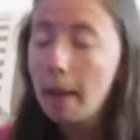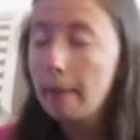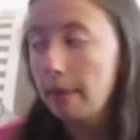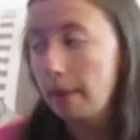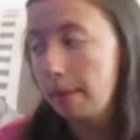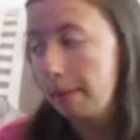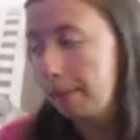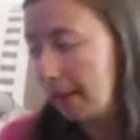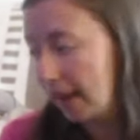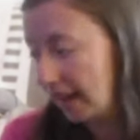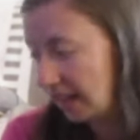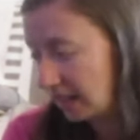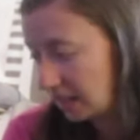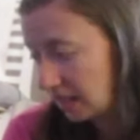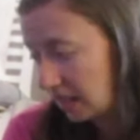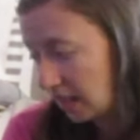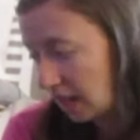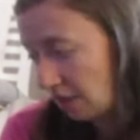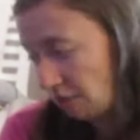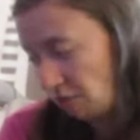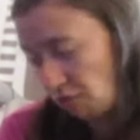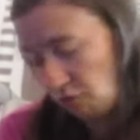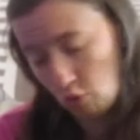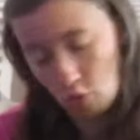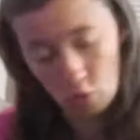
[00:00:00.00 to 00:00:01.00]
But Pixie
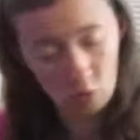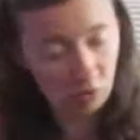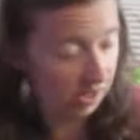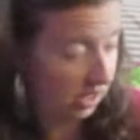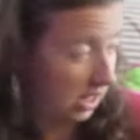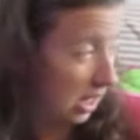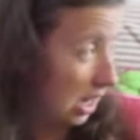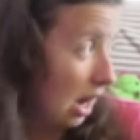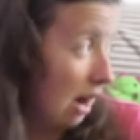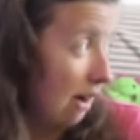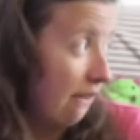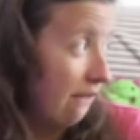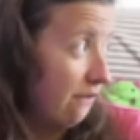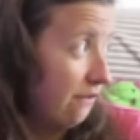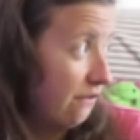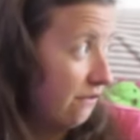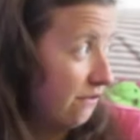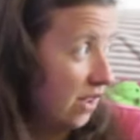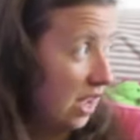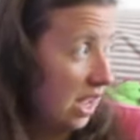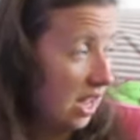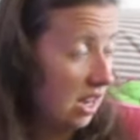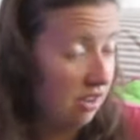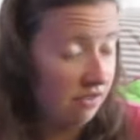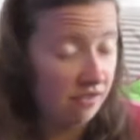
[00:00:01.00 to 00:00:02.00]
and Roxy are
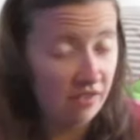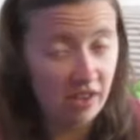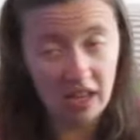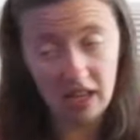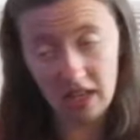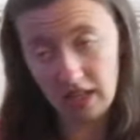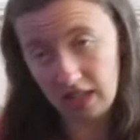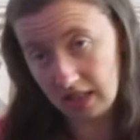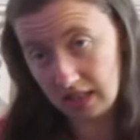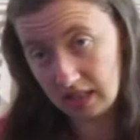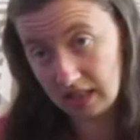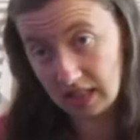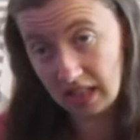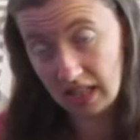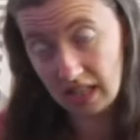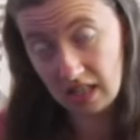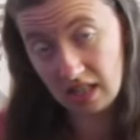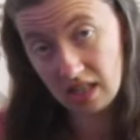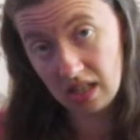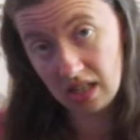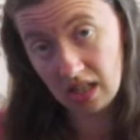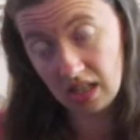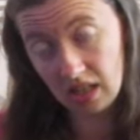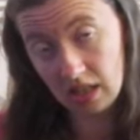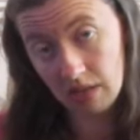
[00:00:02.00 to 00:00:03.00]
very, very
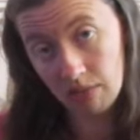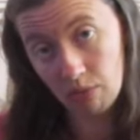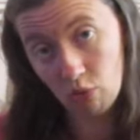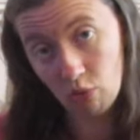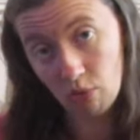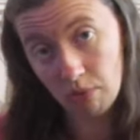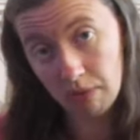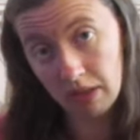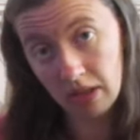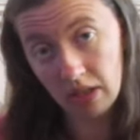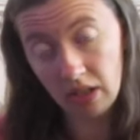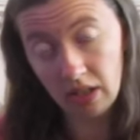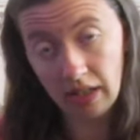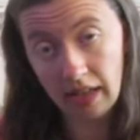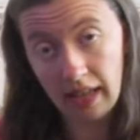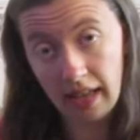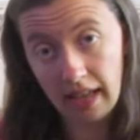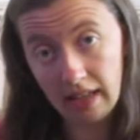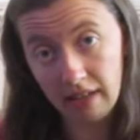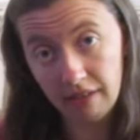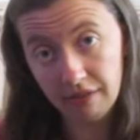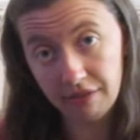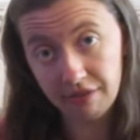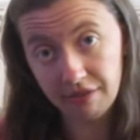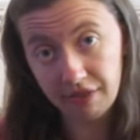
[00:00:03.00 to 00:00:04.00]
excited at the moment. They're
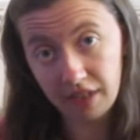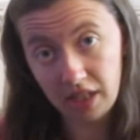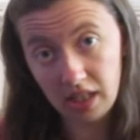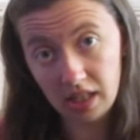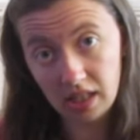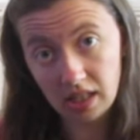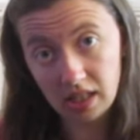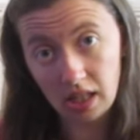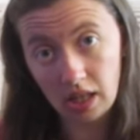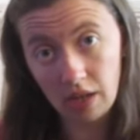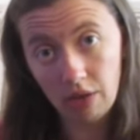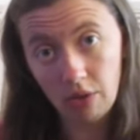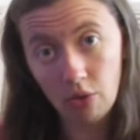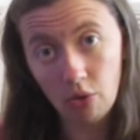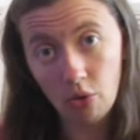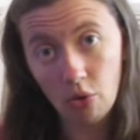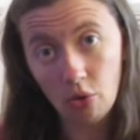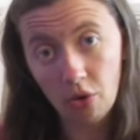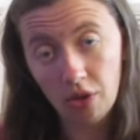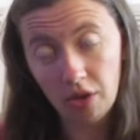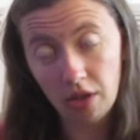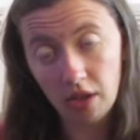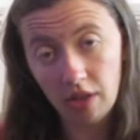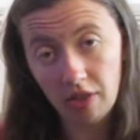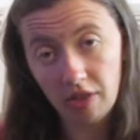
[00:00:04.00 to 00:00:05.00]
lying flaked out
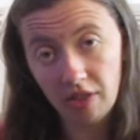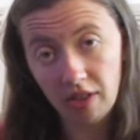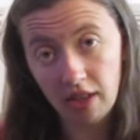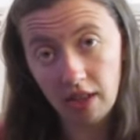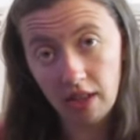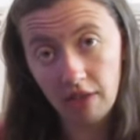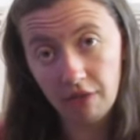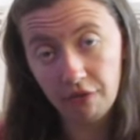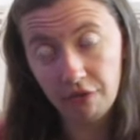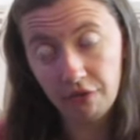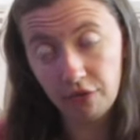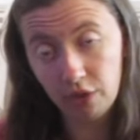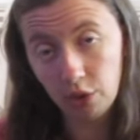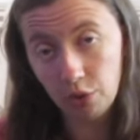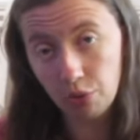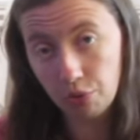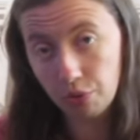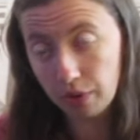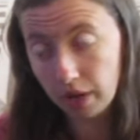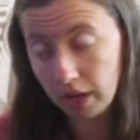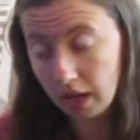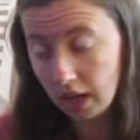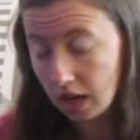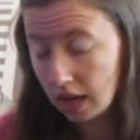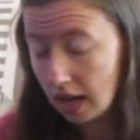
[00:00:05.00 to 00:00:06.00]
on the
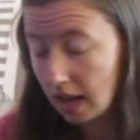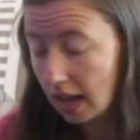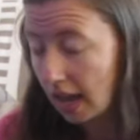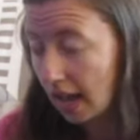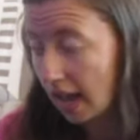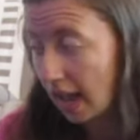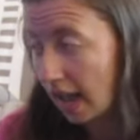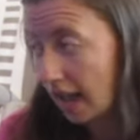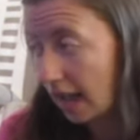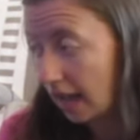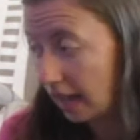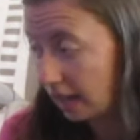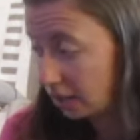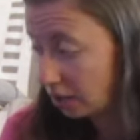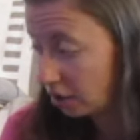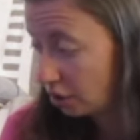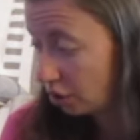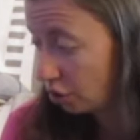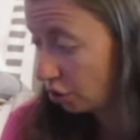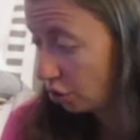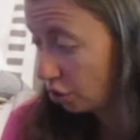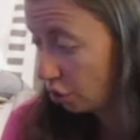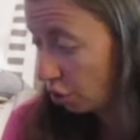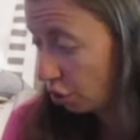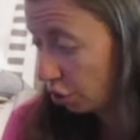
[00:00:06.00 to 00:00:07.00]
floor as
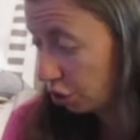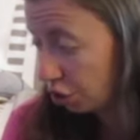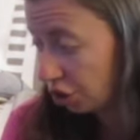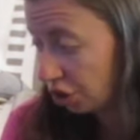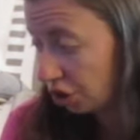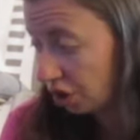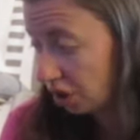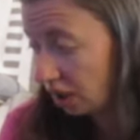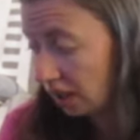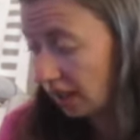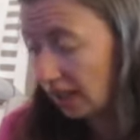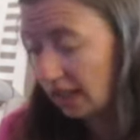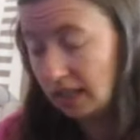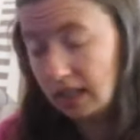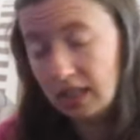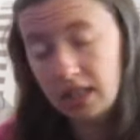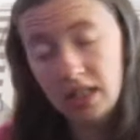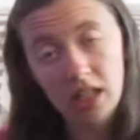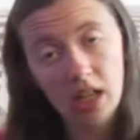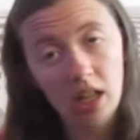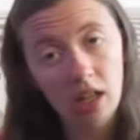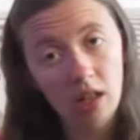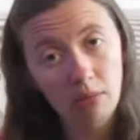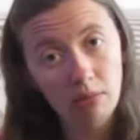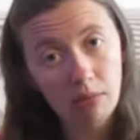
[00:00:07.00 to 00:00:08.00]
usual
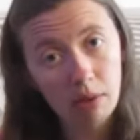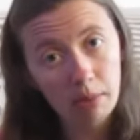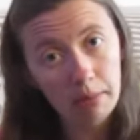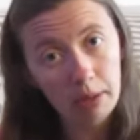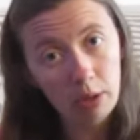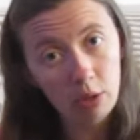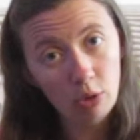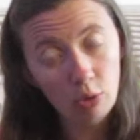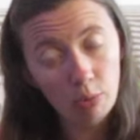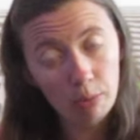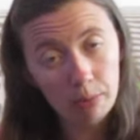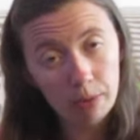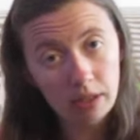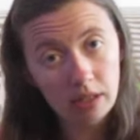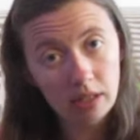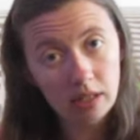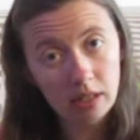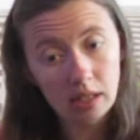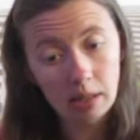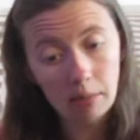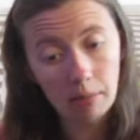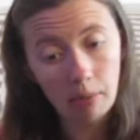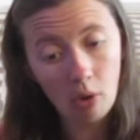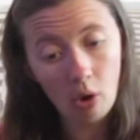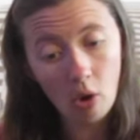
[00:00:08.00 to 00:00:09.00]
until Mummy
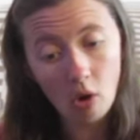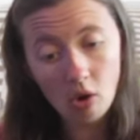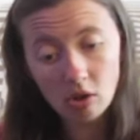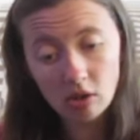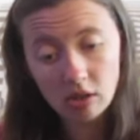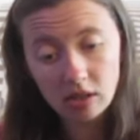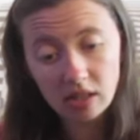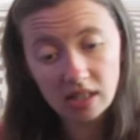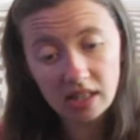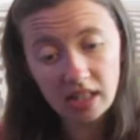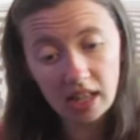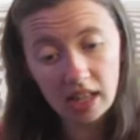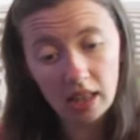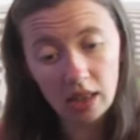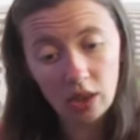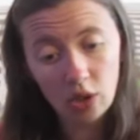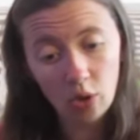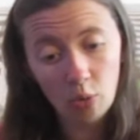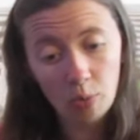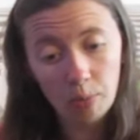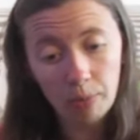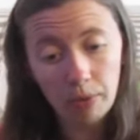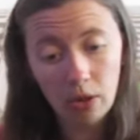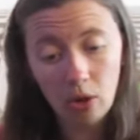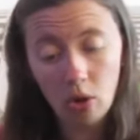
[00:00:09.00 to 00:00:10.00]
opens the box, then
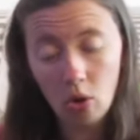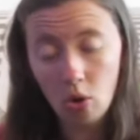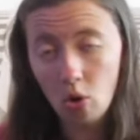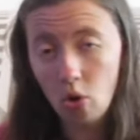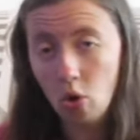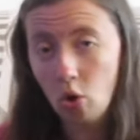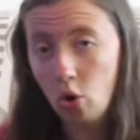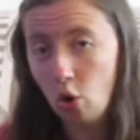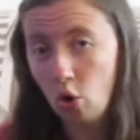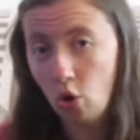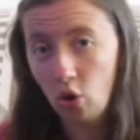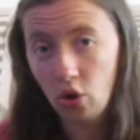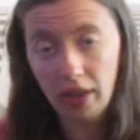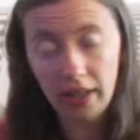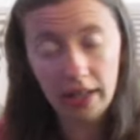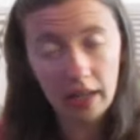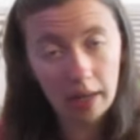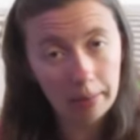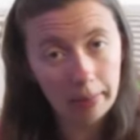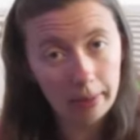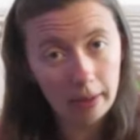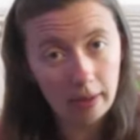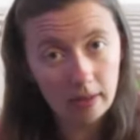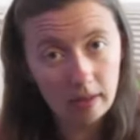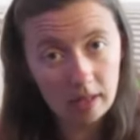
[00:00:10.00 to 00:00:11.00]
they'll be all in
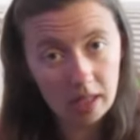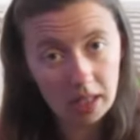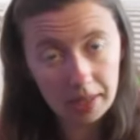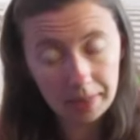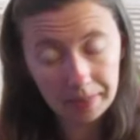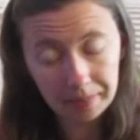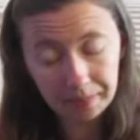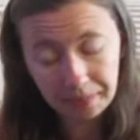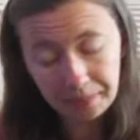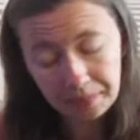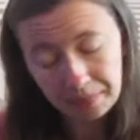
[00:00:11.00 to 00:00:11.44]
about it.